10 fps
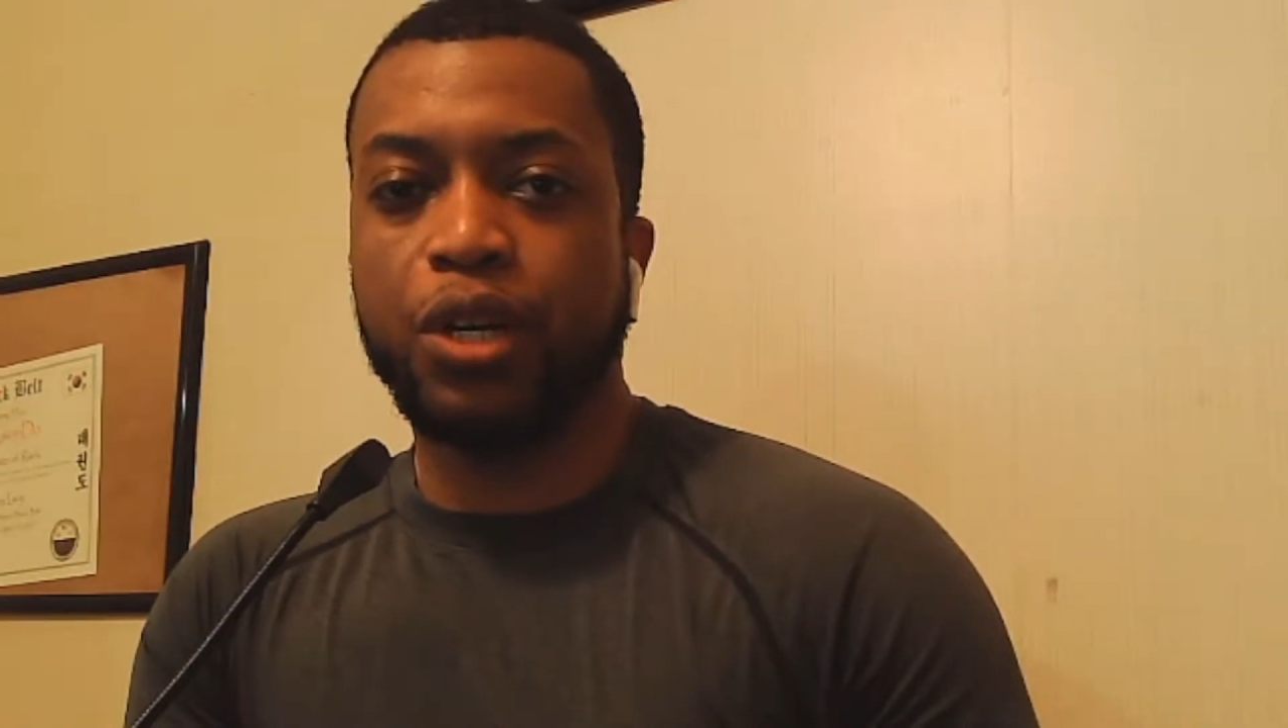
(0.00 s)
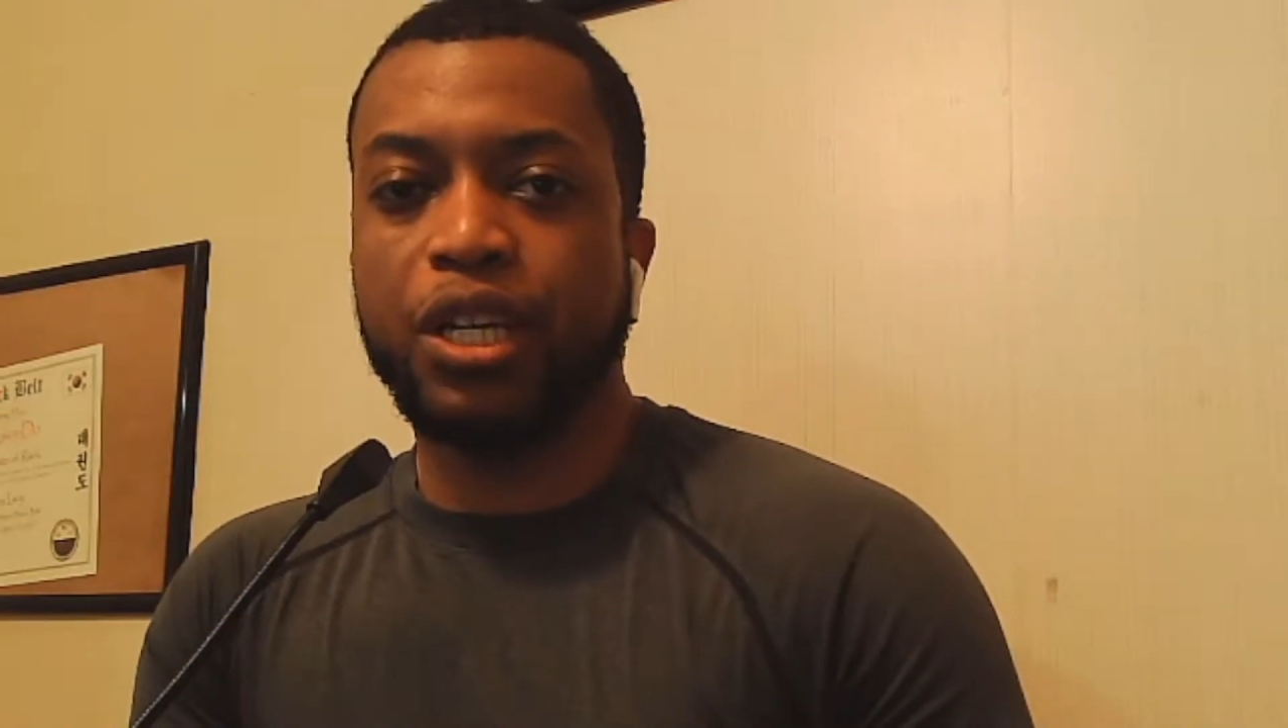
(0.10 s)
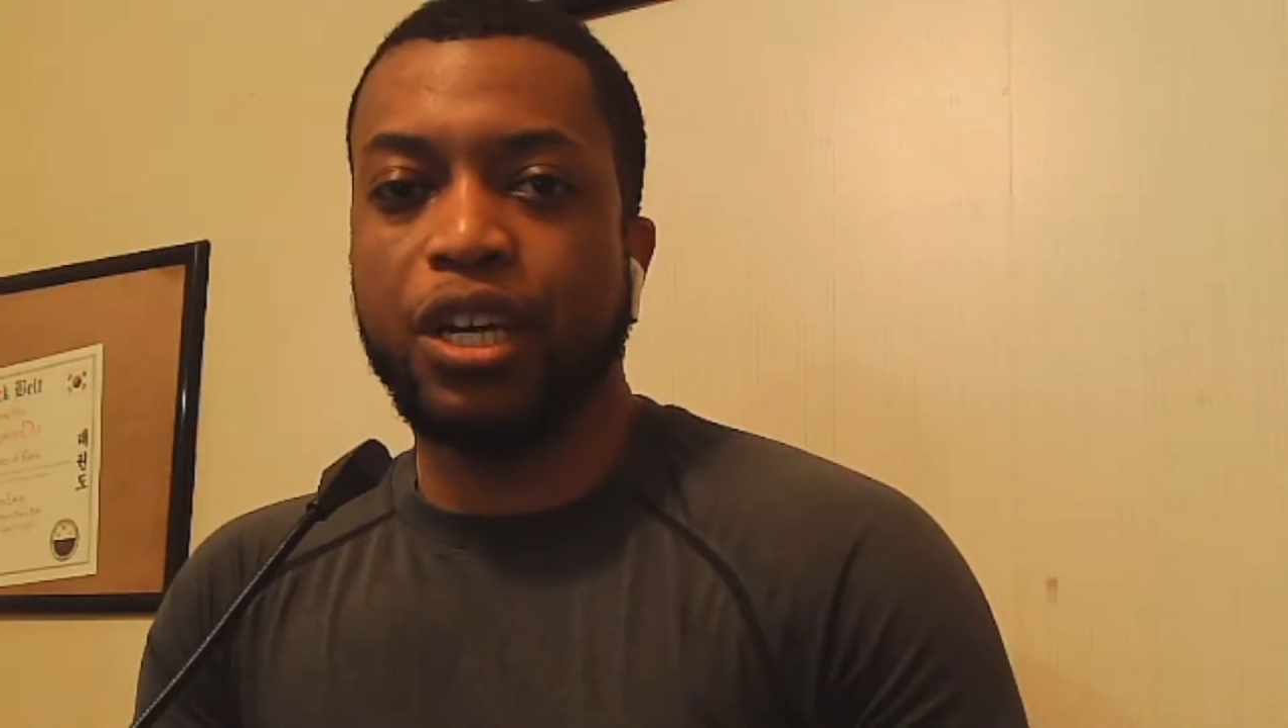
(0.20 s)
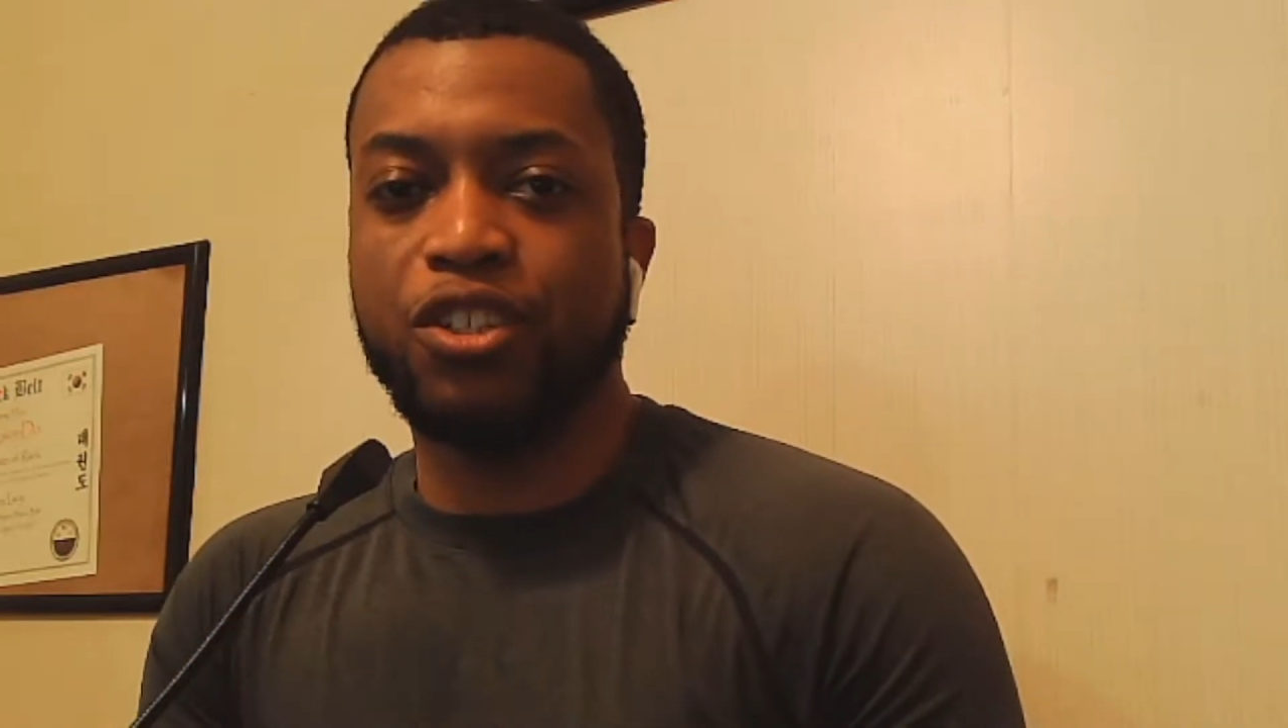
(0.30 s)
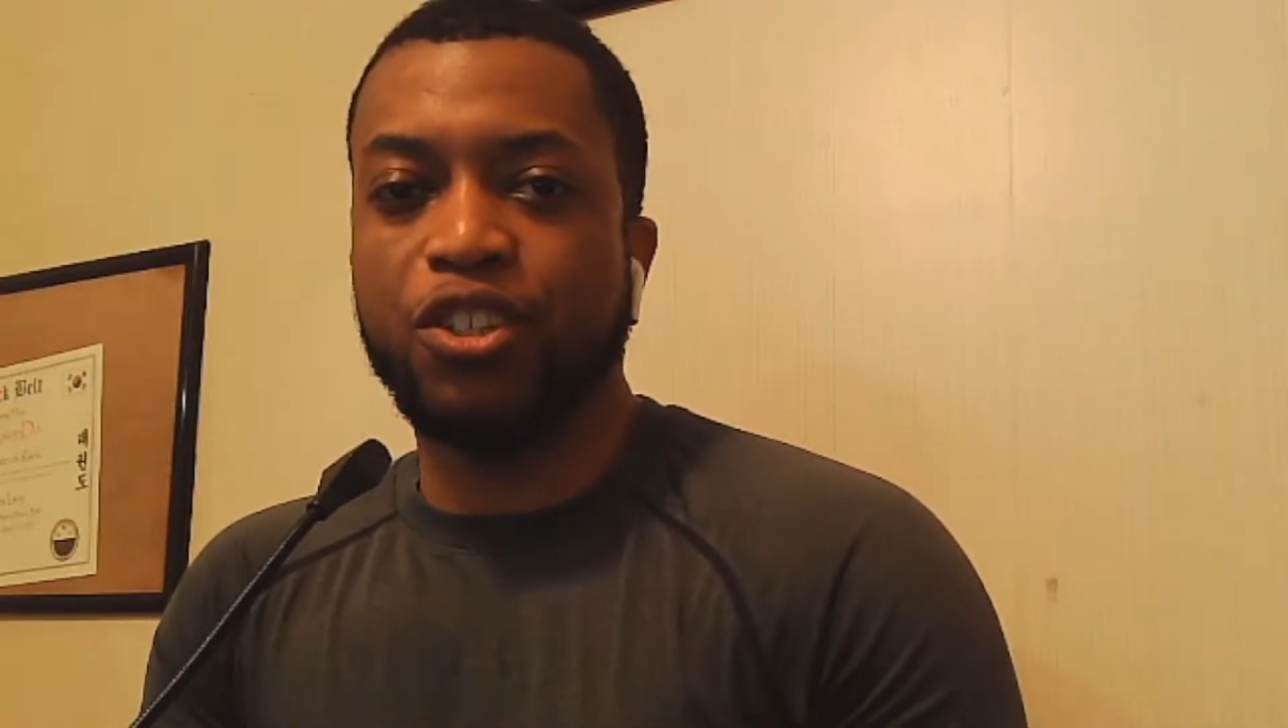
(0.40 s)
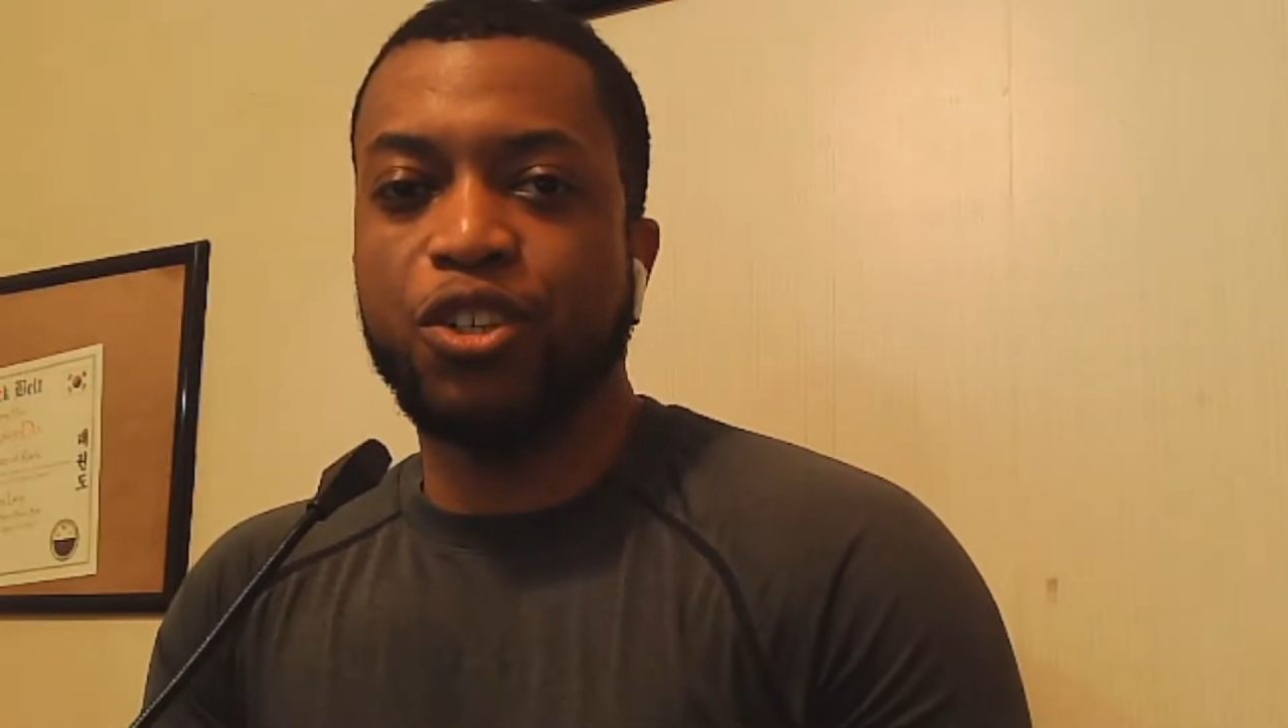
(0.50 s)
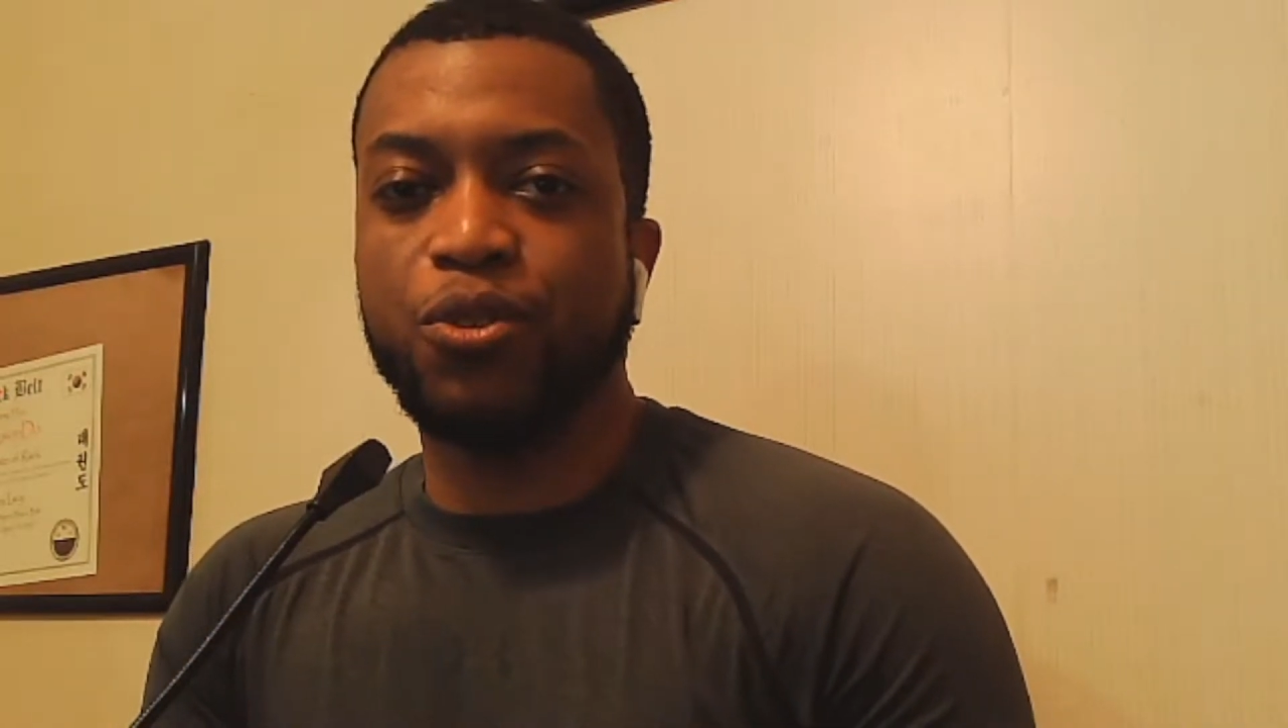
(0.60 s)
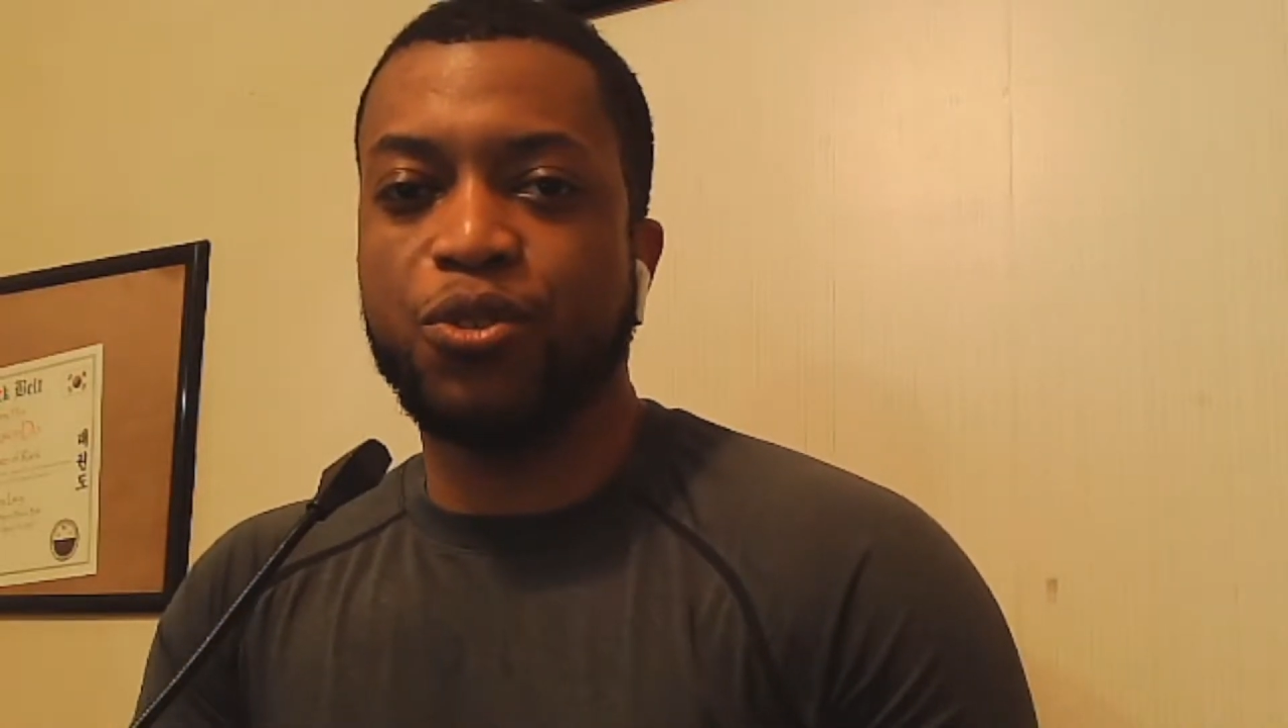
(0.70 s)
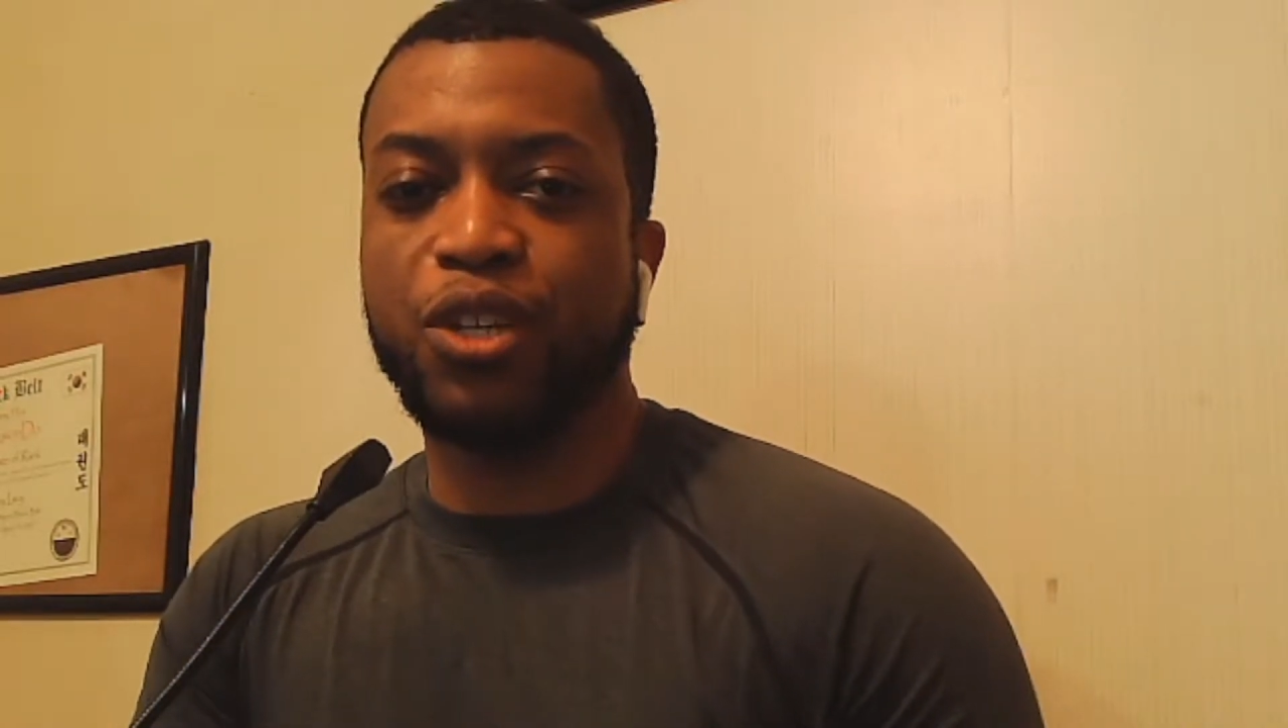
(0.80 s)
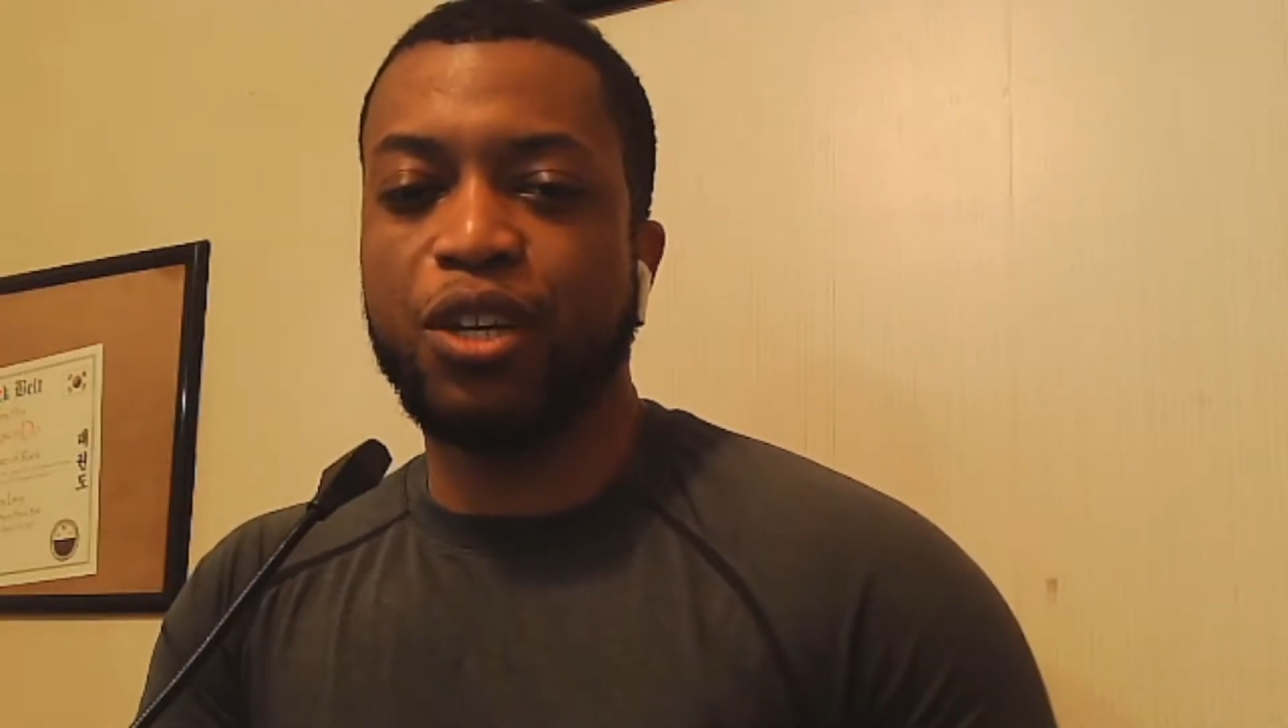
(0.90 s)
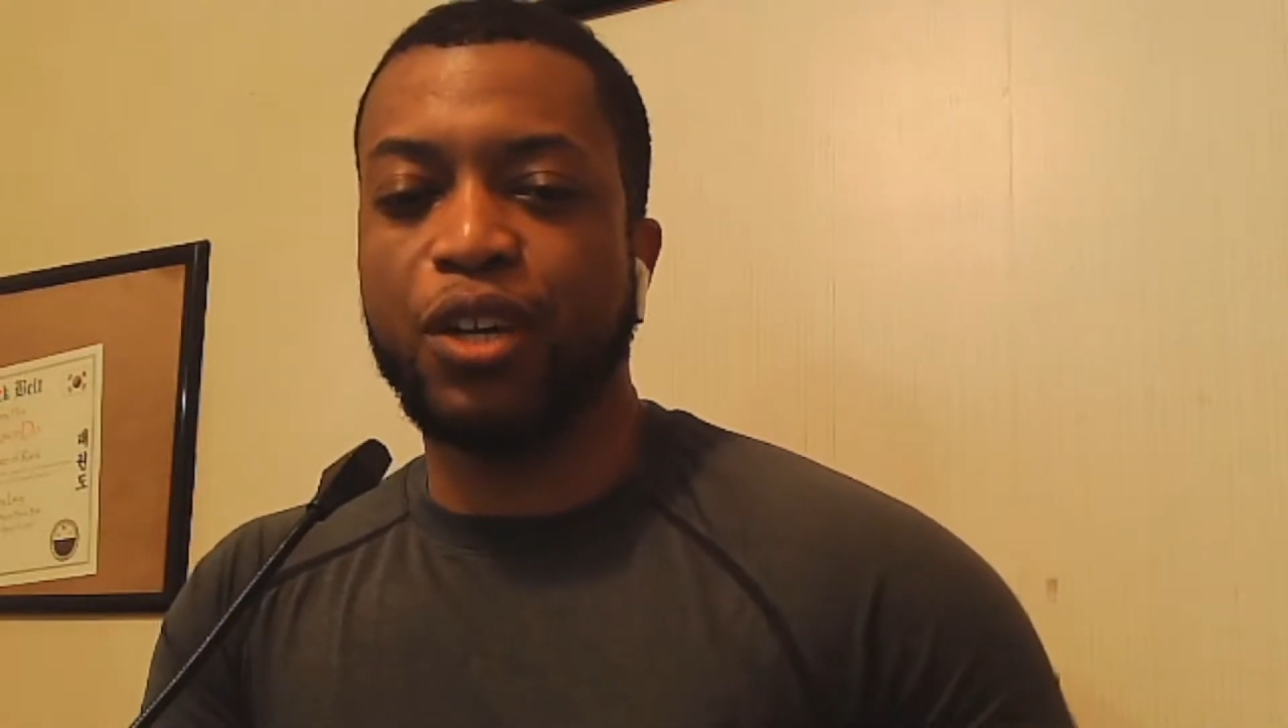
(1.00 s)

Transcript: KGQ Saint.